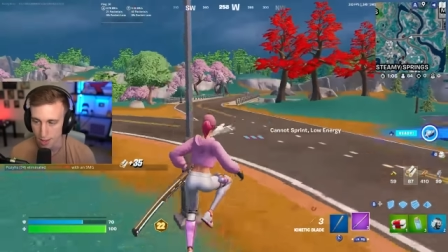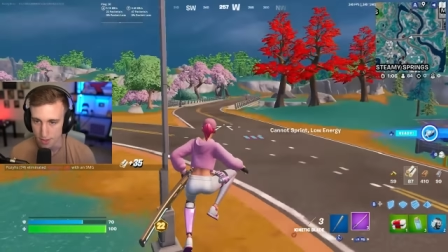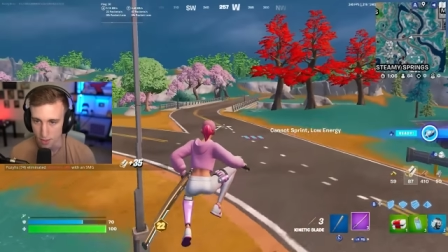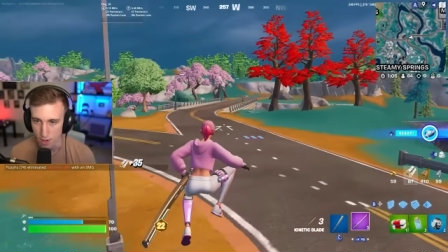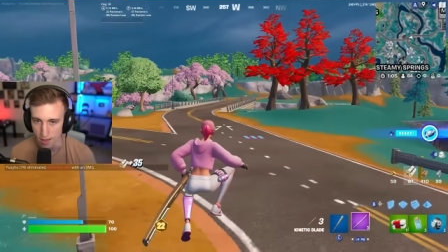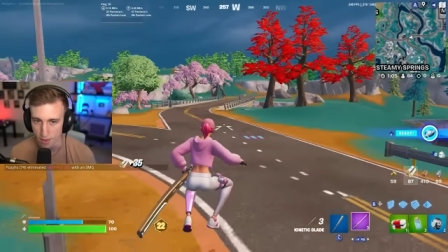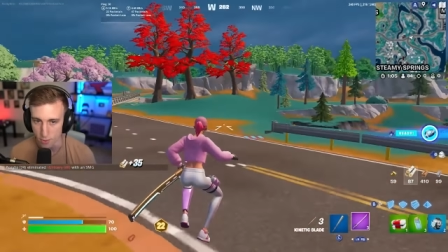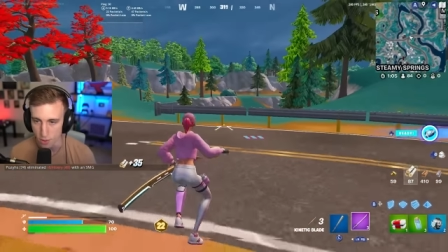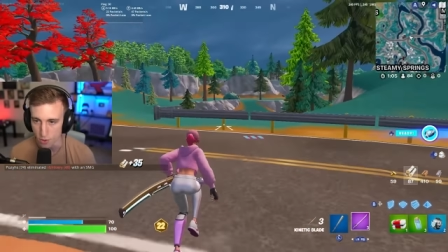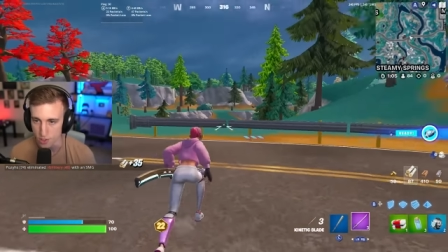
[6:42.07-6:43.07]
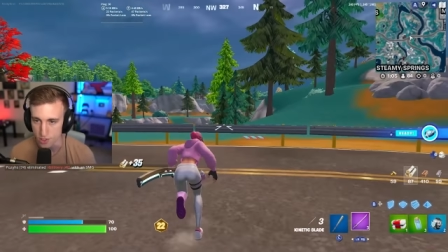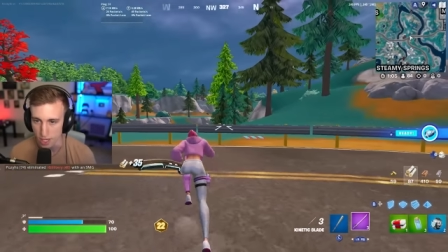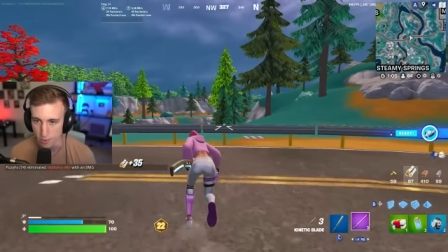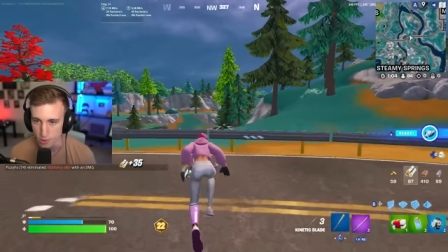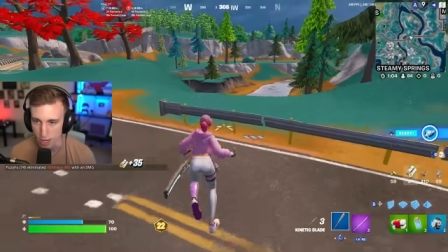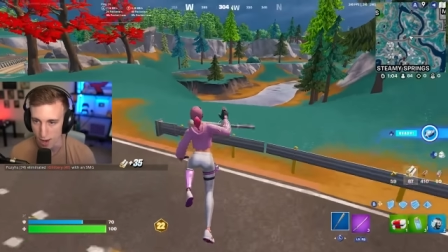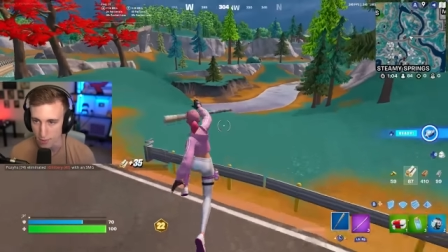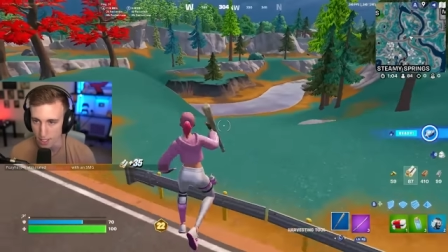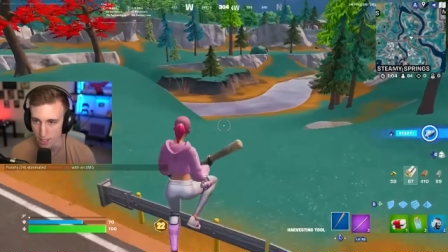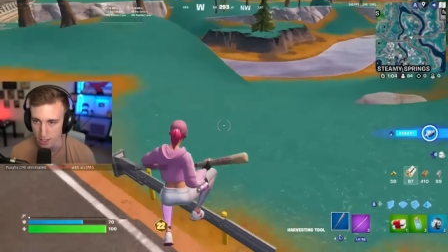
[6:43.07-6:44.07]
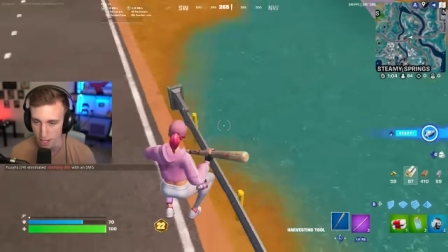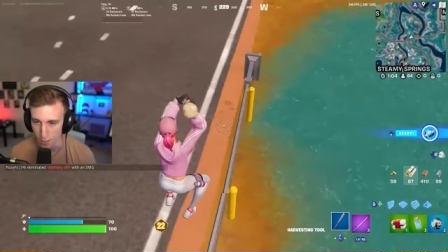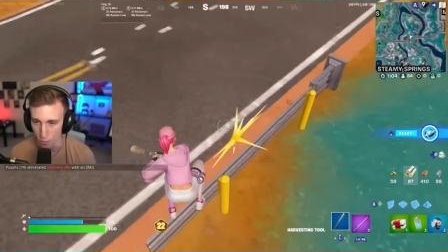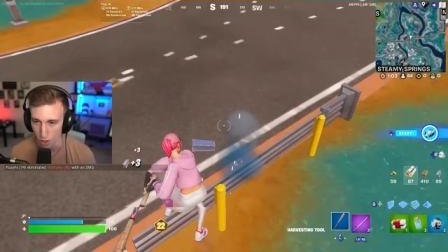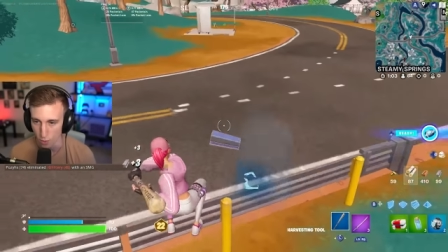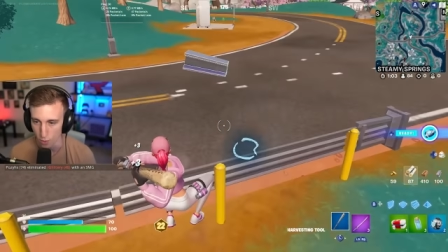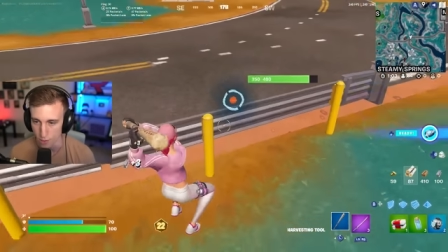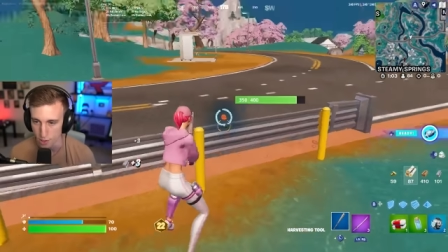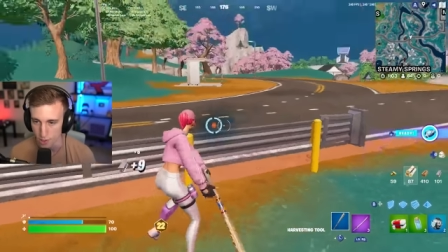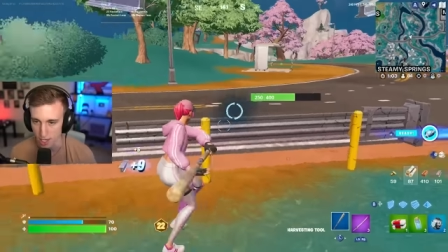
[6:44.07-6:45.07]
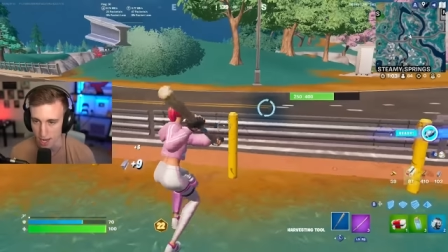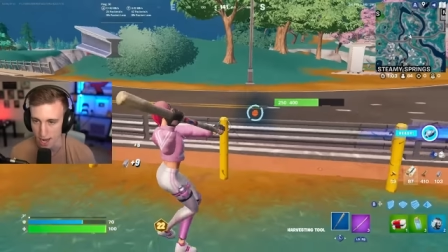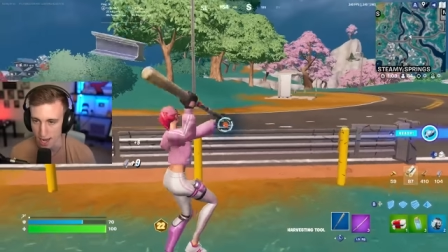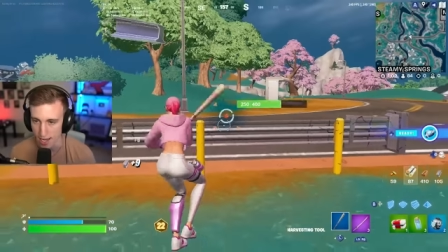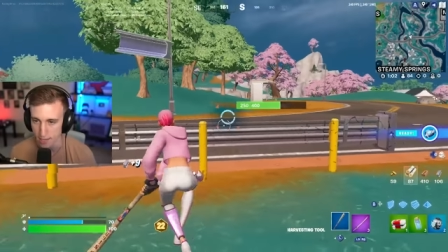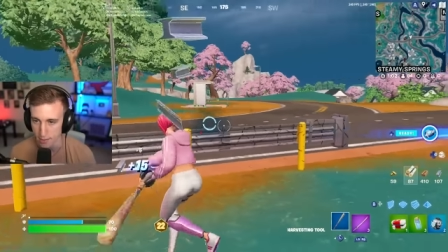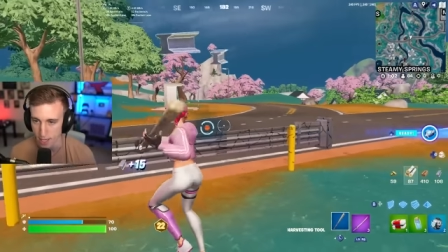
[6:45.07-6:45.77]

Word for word: I think I think we do the same strat we did in game one where we just kind of hide and